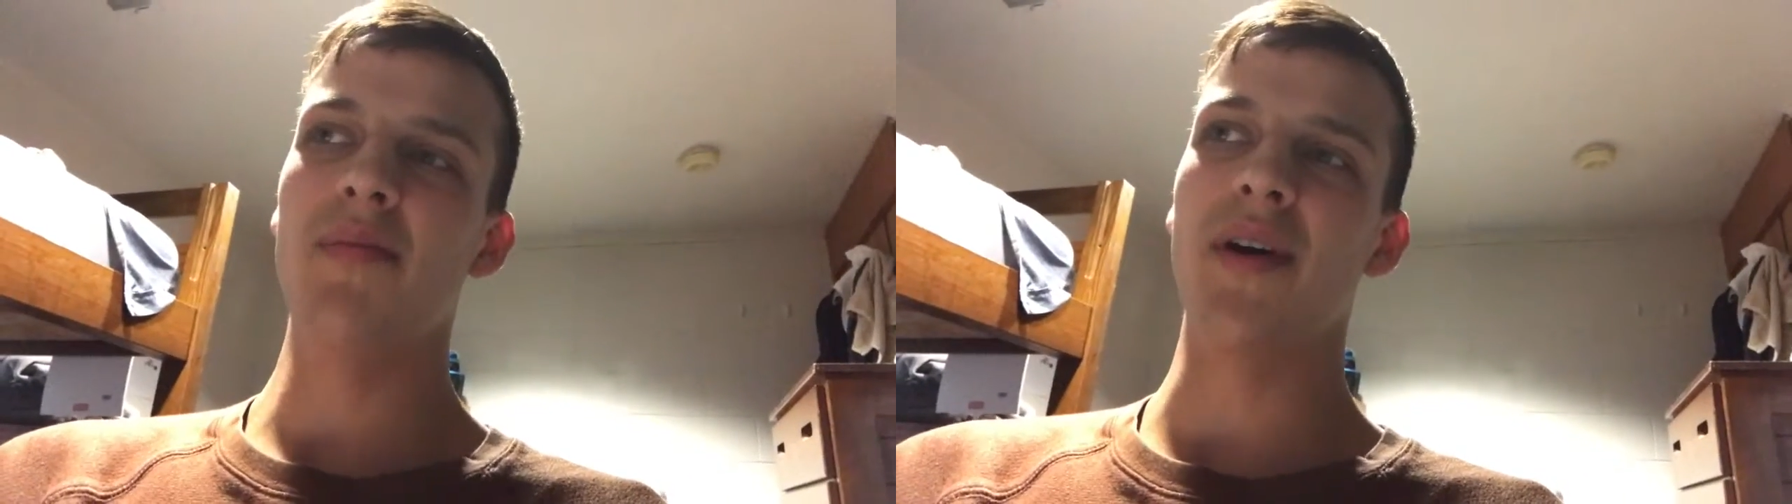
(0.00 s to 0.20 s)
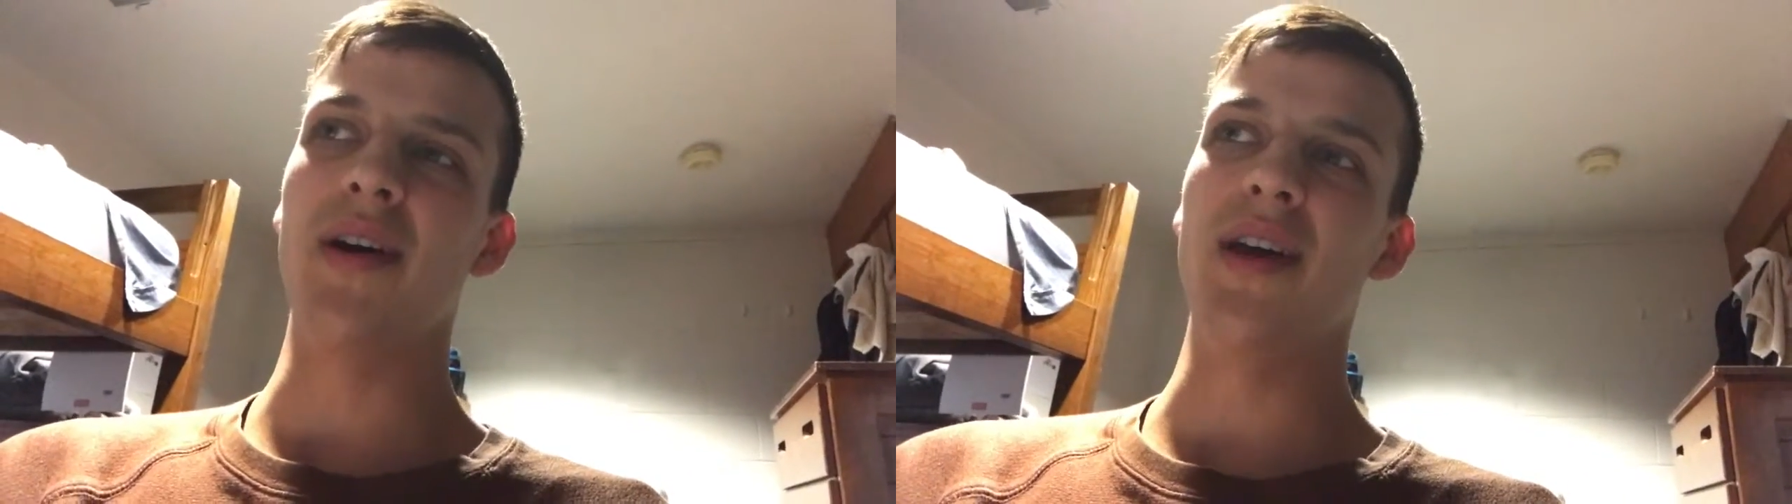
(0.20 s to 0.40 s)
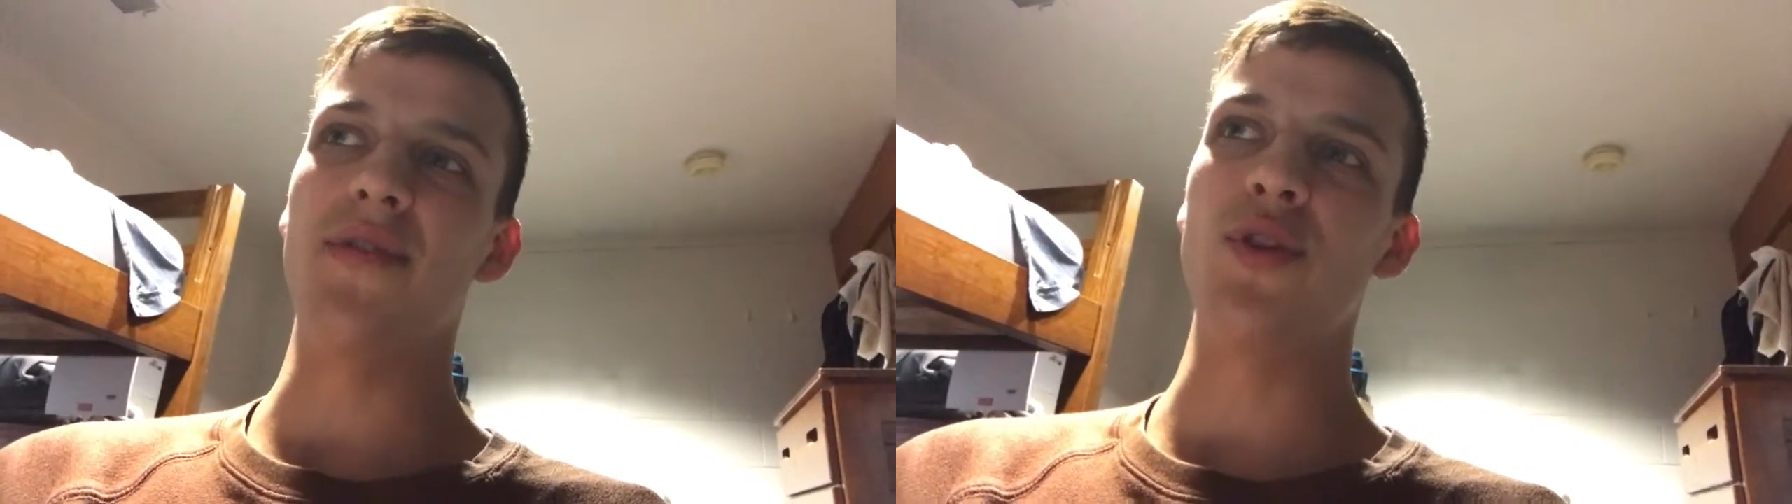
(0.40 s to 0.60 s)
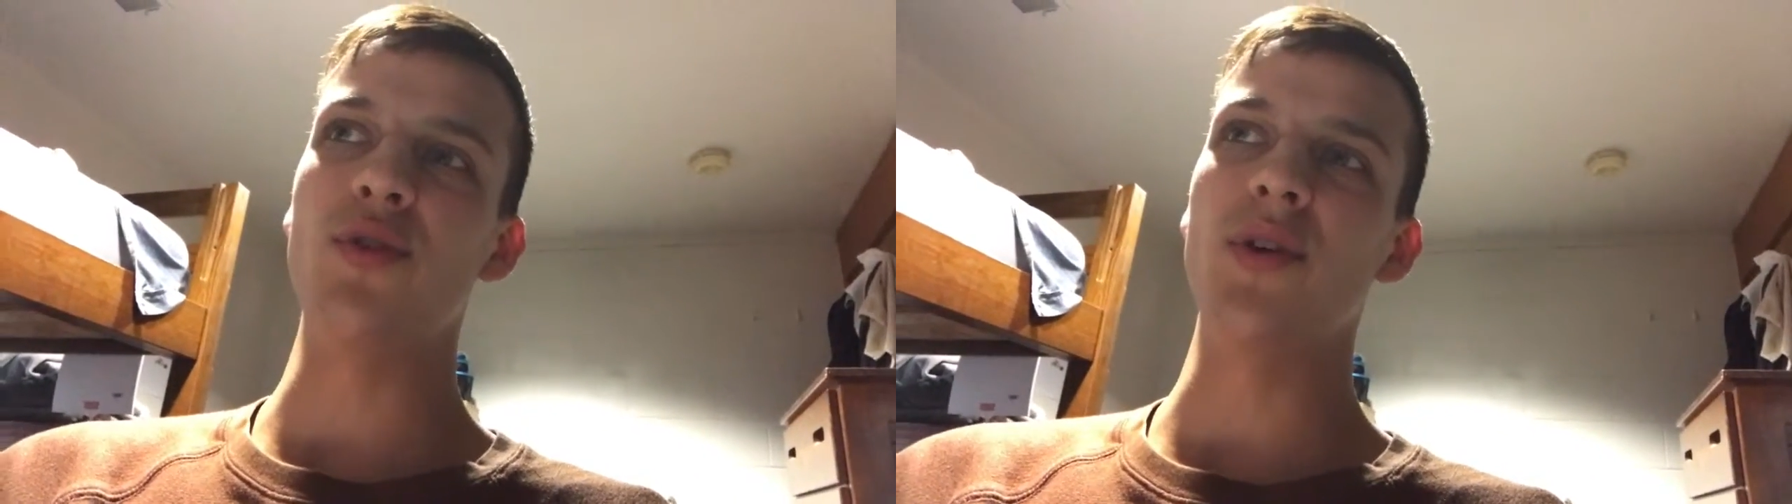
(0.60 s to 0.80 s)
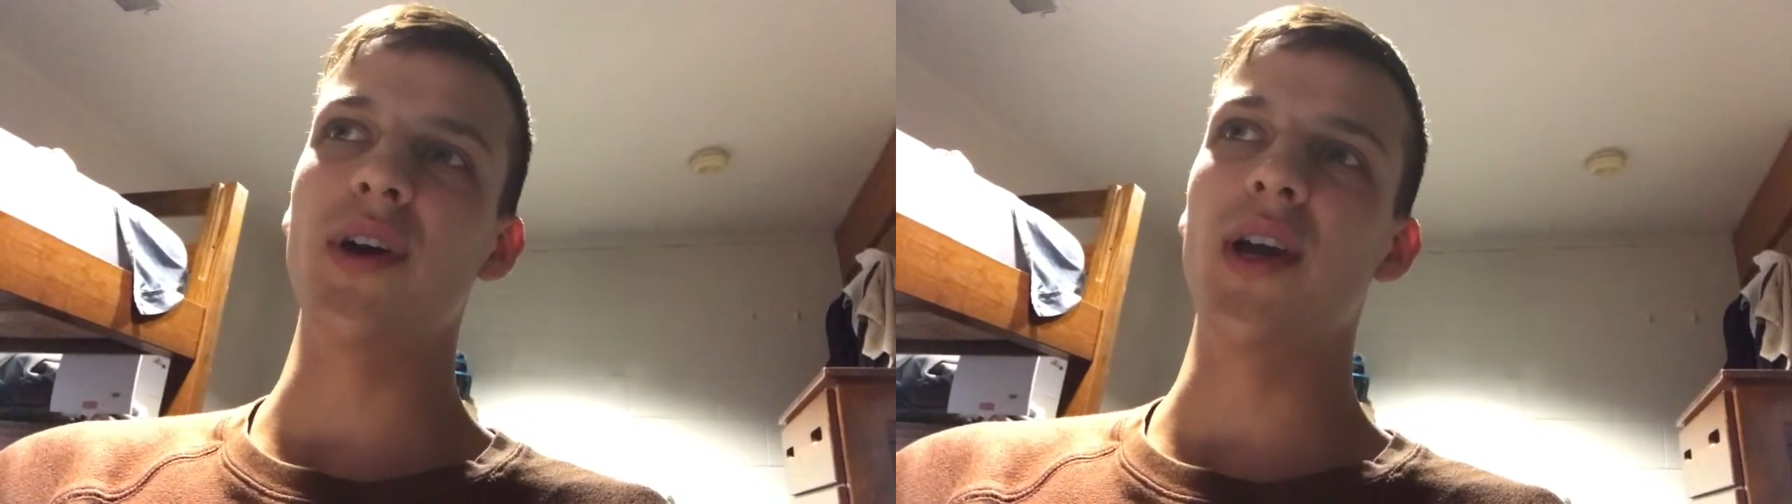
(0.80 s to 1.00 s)
But if
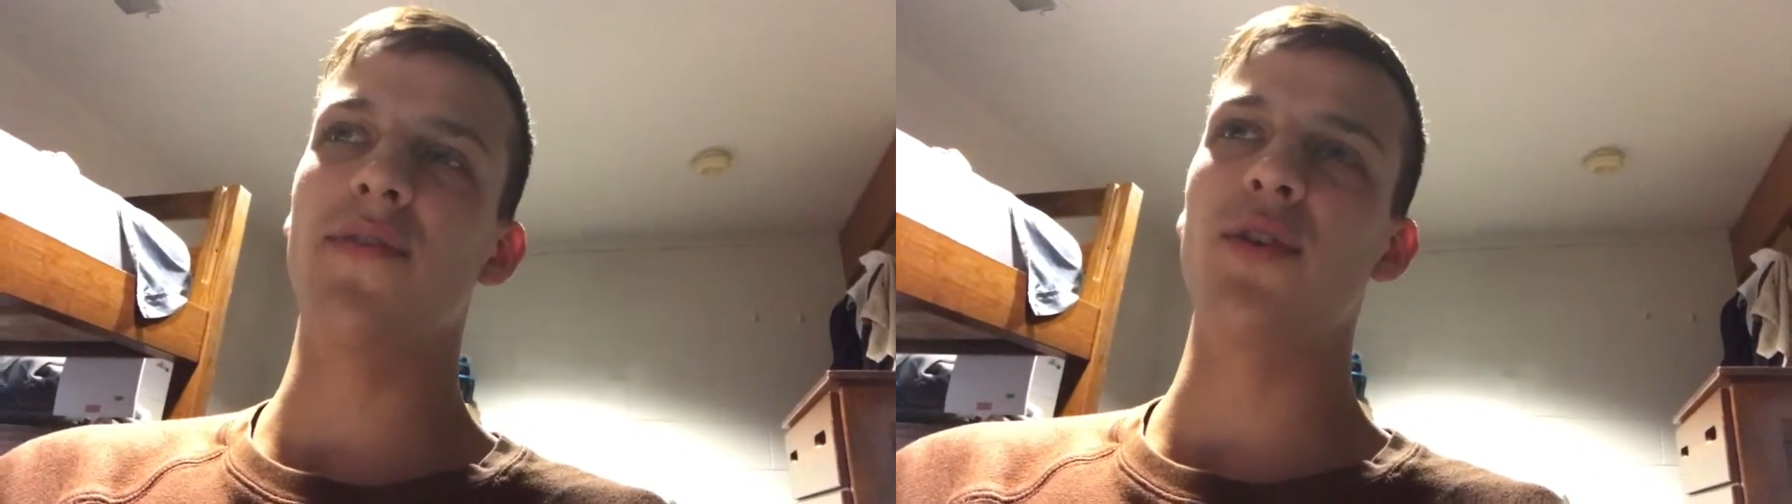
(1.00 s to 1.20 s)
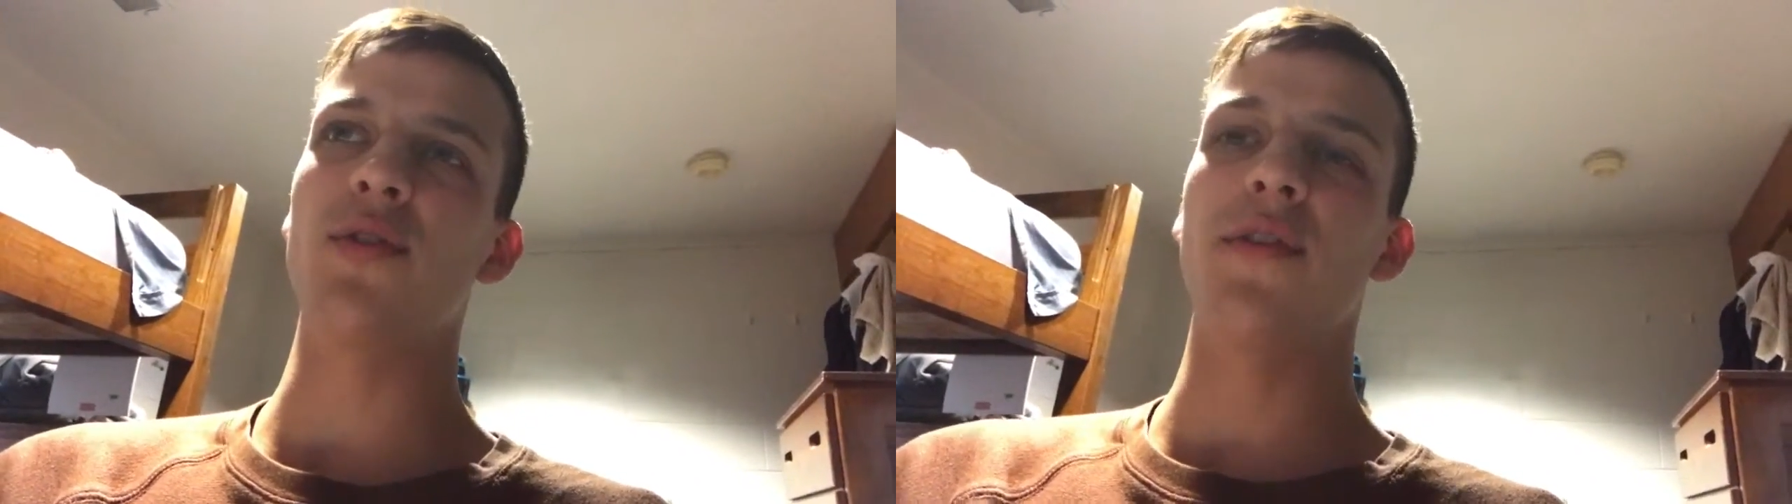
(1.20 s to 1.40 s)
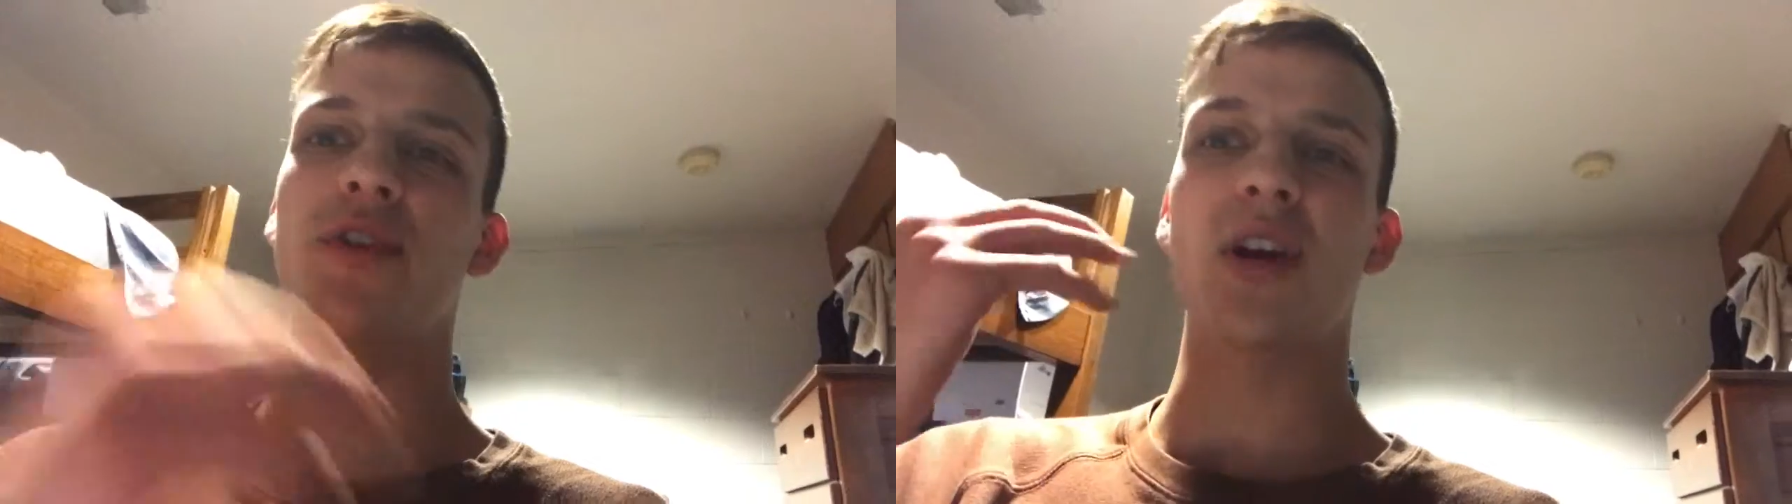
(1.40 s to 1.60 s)
you're